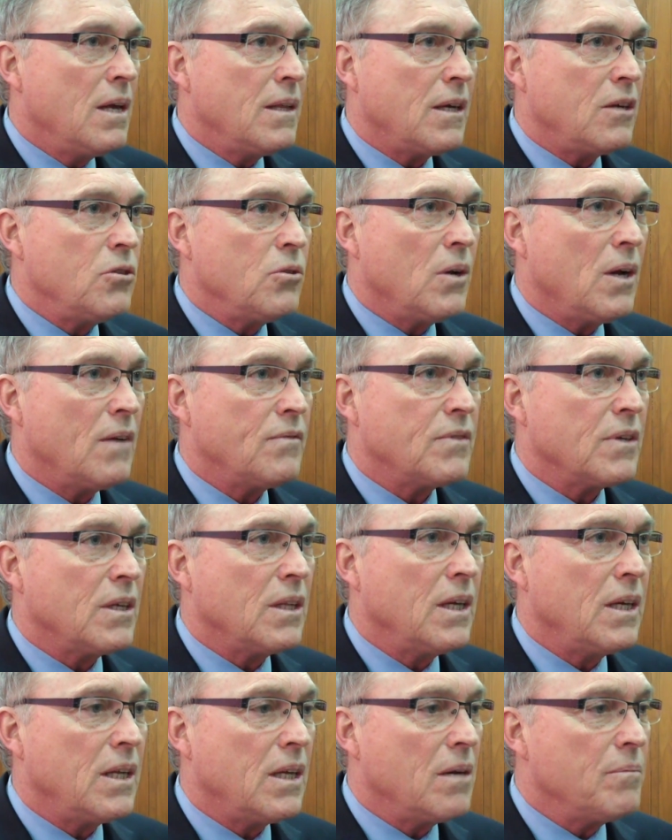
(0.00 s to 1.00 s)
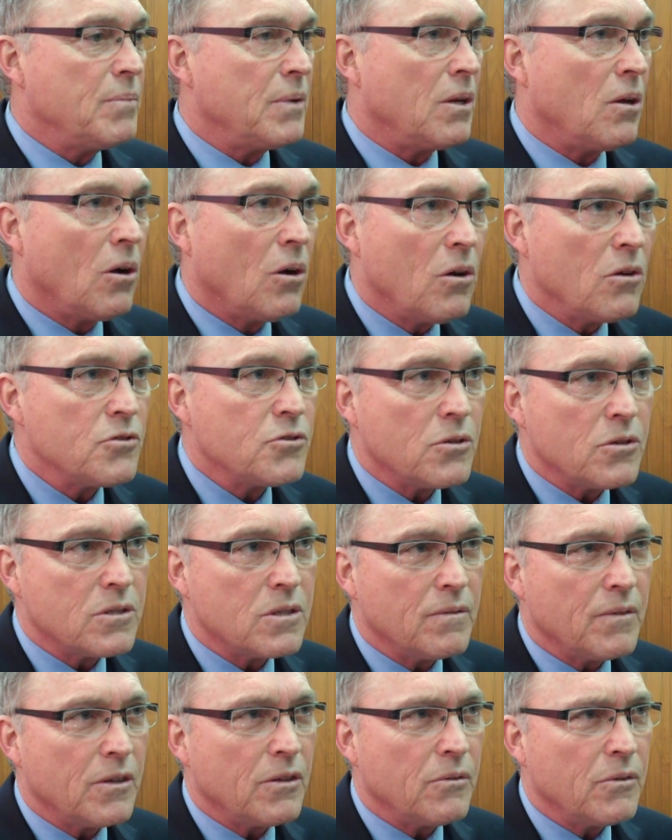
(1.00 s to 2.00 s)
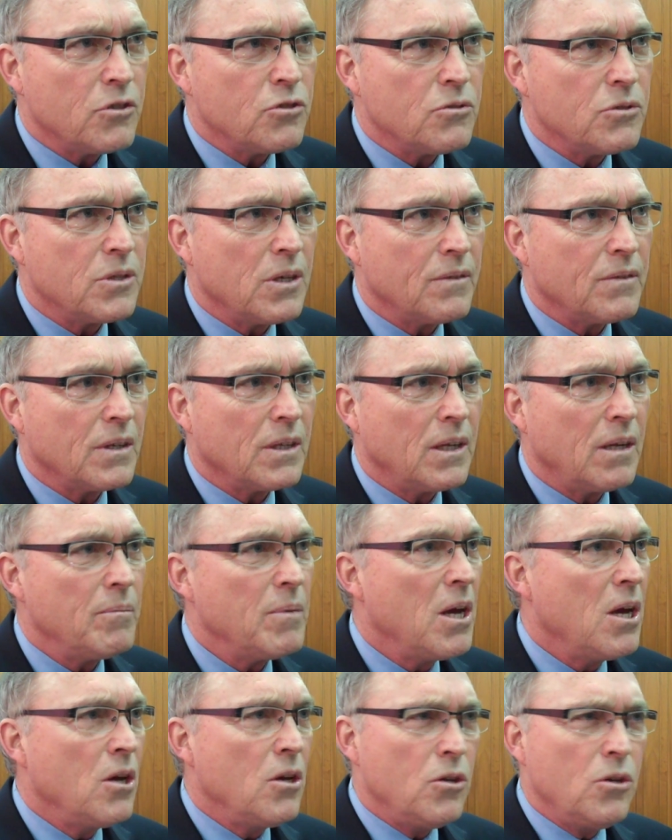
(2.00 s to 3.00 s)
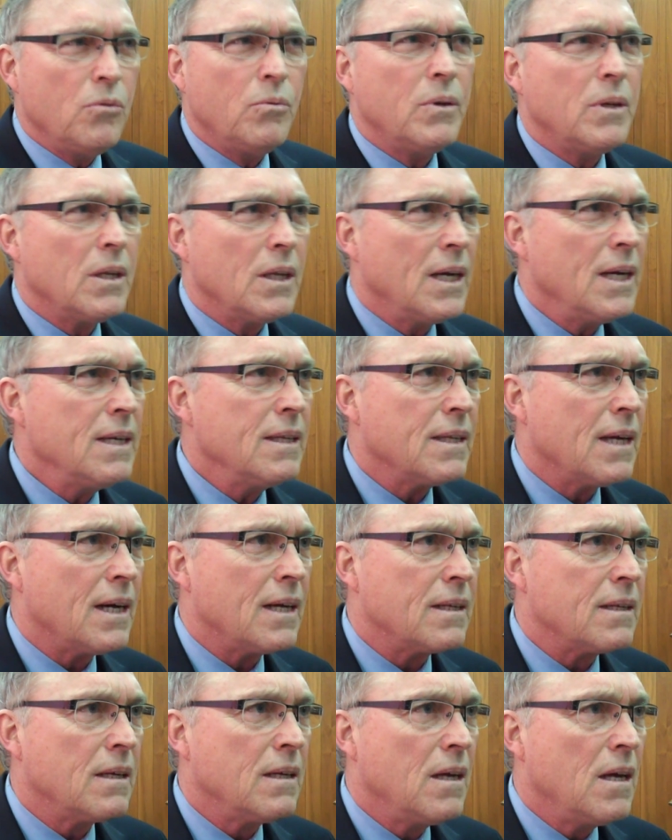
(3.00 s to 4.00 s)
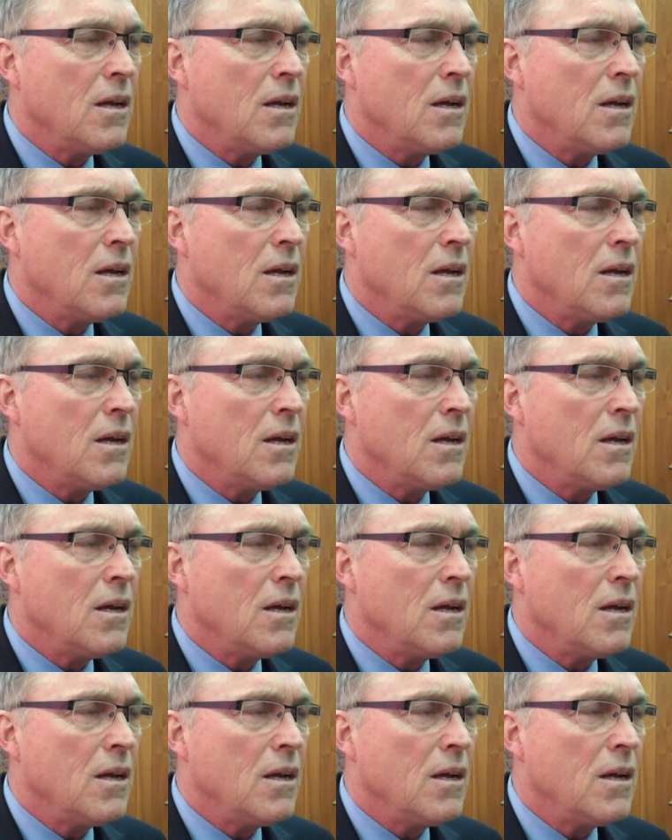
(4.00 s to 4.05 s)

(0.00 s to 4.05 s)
that you have to clean up and all sorts of other issues you have to clean up. You wouldn't like that,